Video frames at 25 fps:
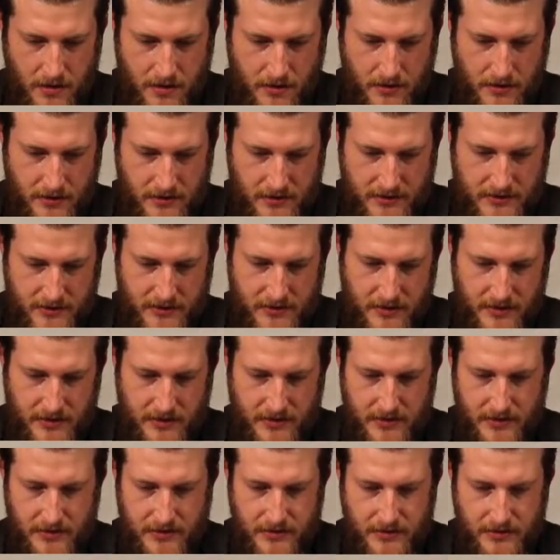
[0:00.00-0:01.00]
Let's
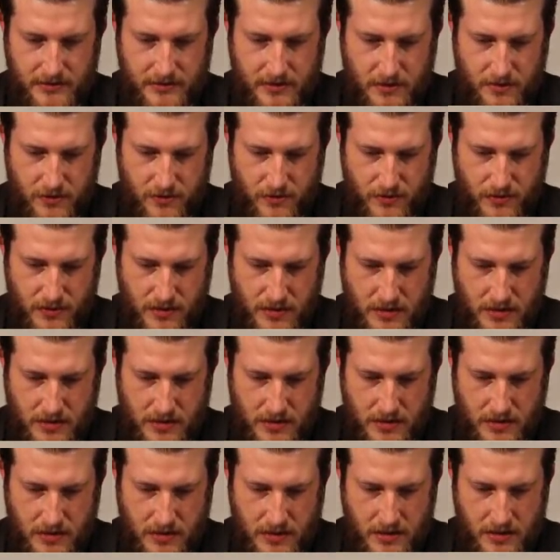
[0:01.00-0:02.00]
get this
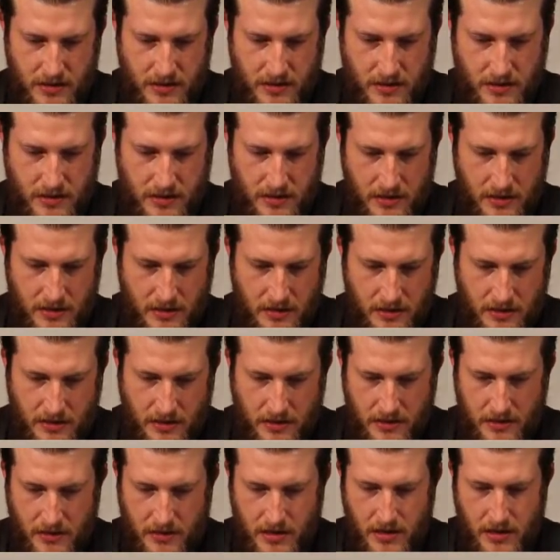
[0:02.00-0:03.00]
open.
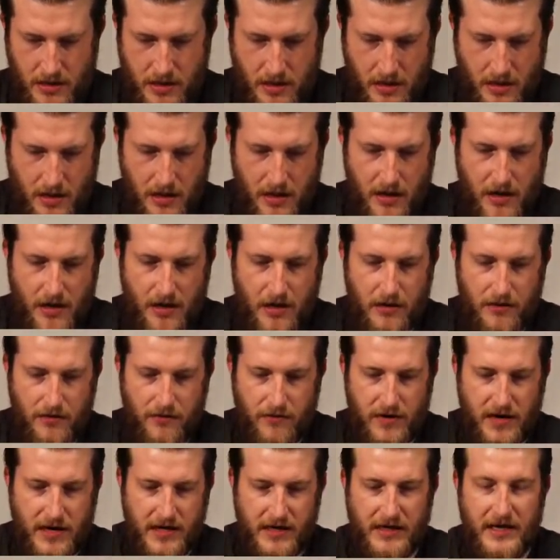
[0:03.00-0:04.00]
All
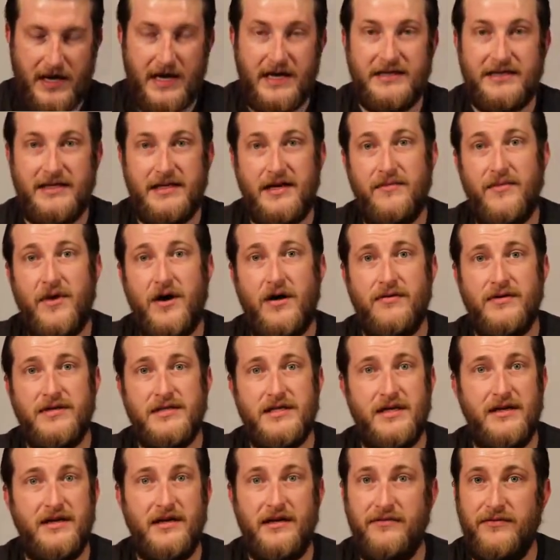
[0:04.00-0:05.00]
right, guys, and I'm
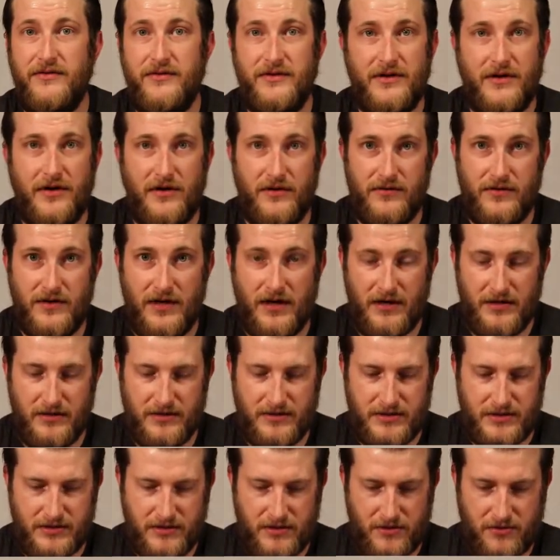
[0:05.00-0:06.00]
always gonna give you the code
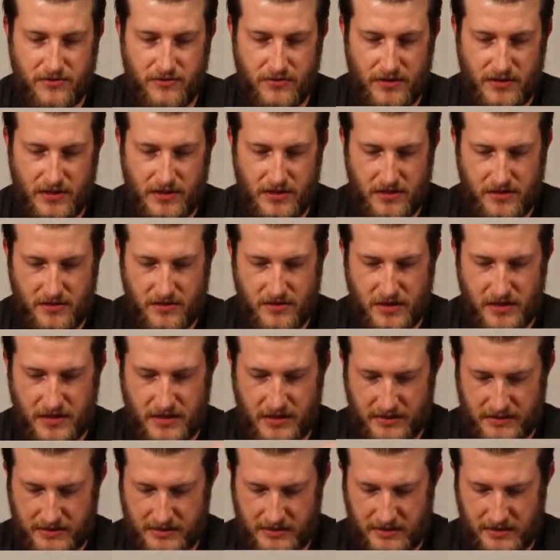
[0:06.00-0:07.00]
cards. So here
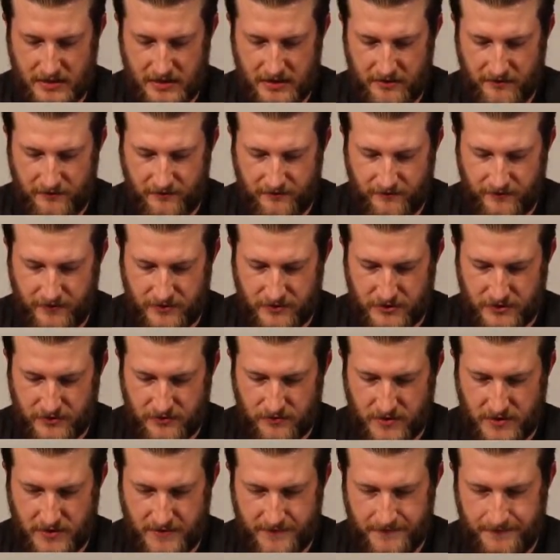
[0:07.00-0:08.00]
is the first
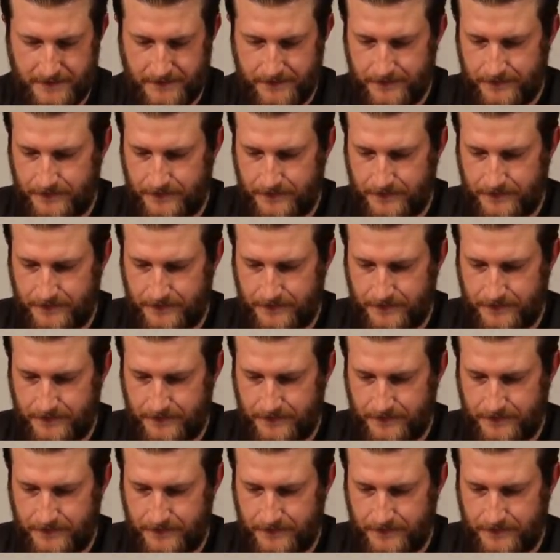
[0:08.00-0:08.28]
one.